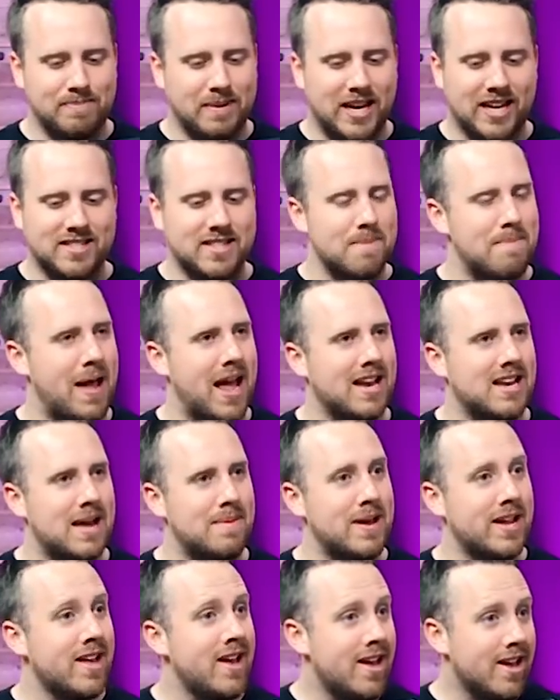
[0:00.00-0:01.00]
because of the
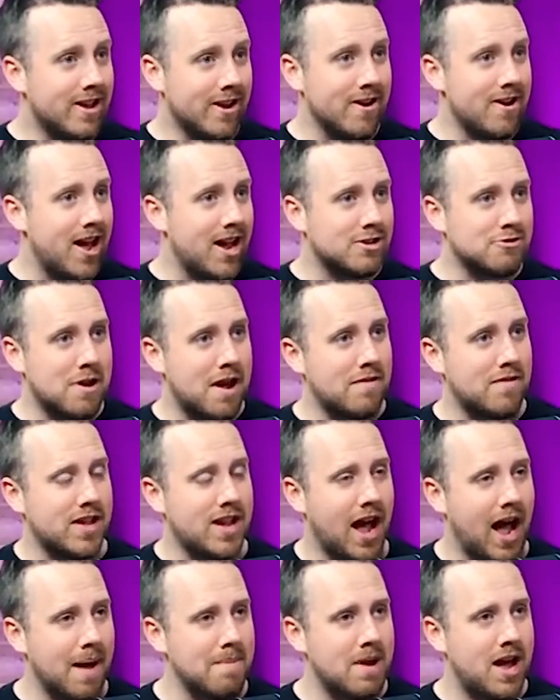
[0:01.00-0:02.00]
pandemic, you're not traveling,
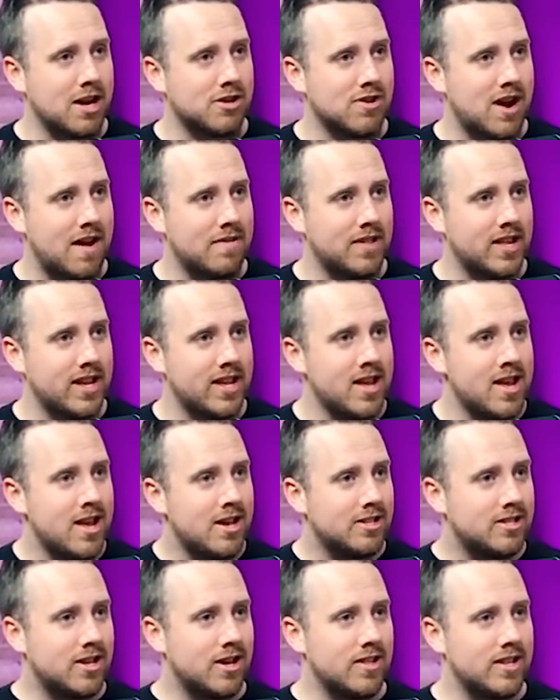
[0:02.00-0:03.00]
I'm not traveling.
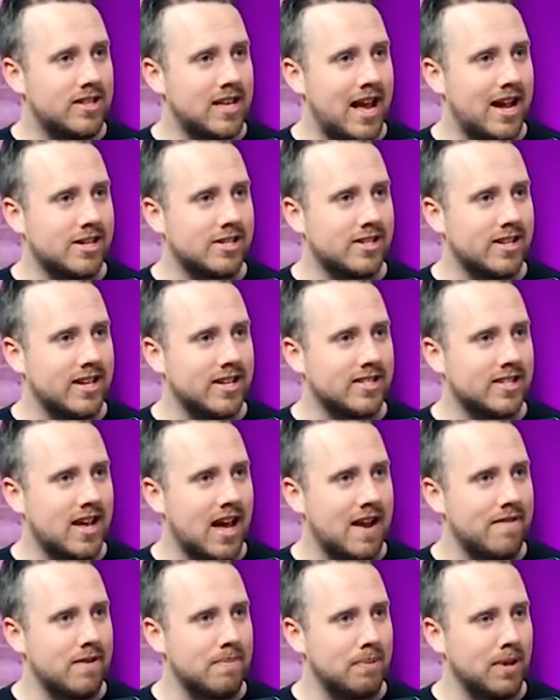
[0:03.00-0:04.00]
So this actually is
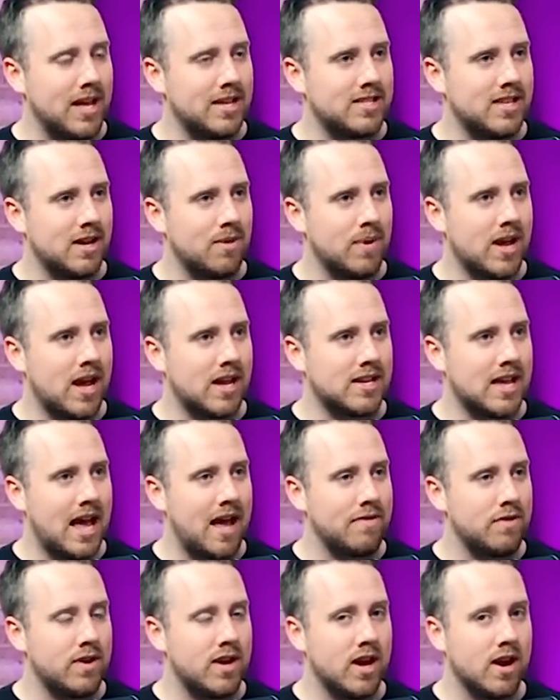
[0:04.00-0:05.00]
kind of a blessing. We got to
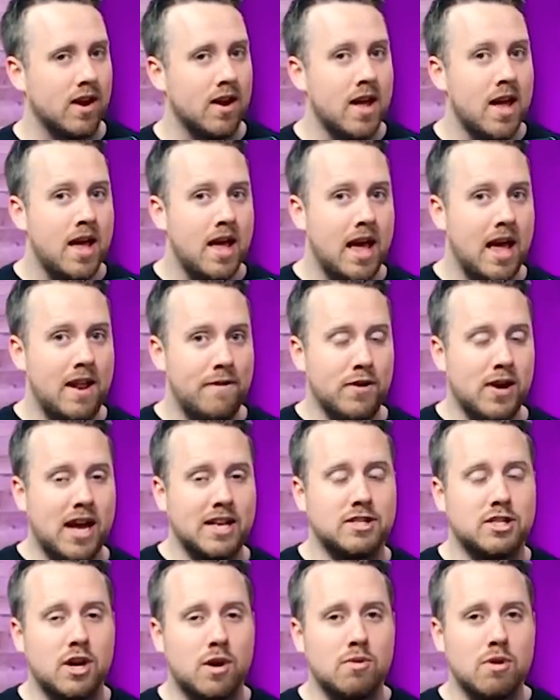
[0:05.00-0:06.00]
have you here. And if you
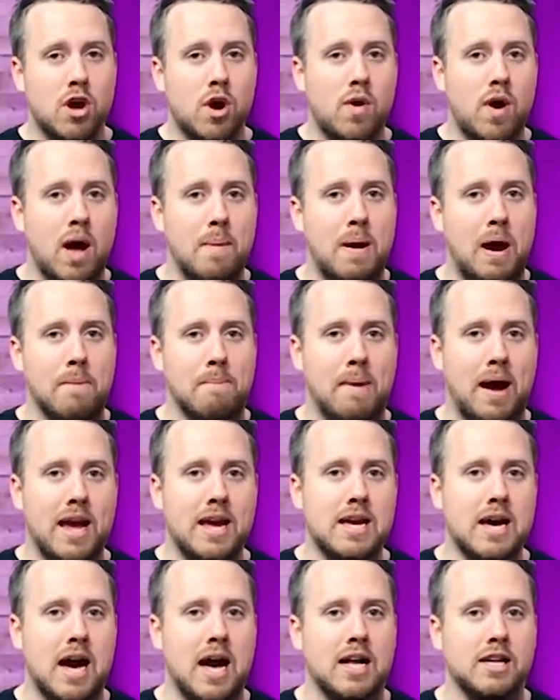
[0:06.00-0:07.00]
guys don't know about
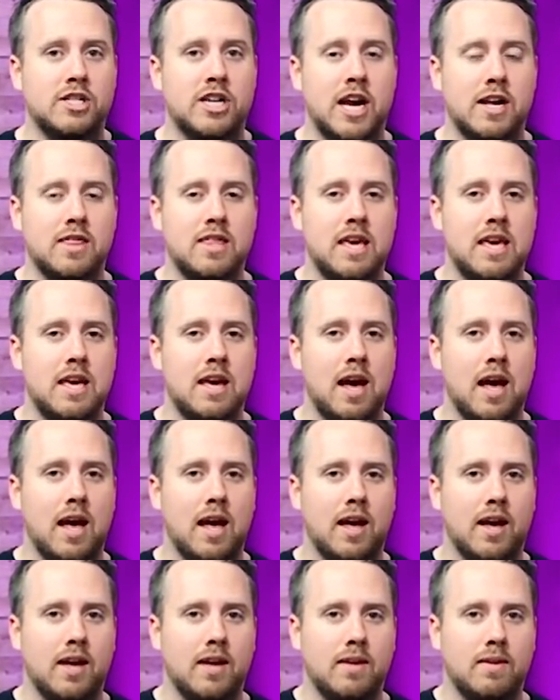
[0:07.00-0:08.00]
Mike, uh, check the
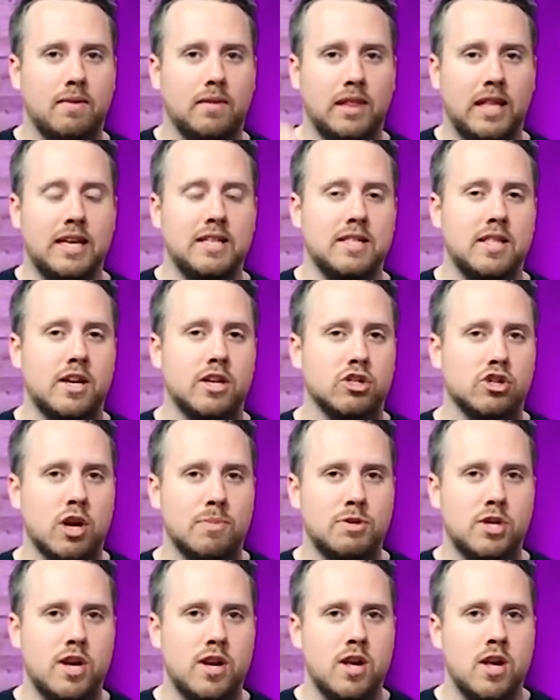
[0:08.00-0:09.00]
uh, links in the
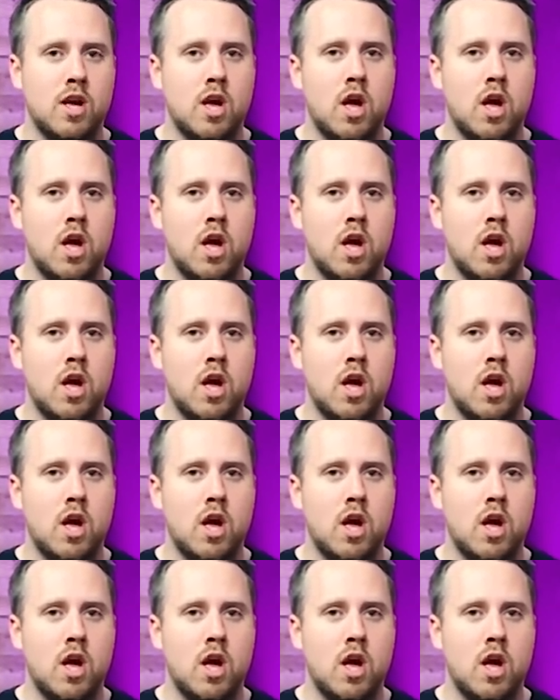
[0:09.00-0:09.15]
description,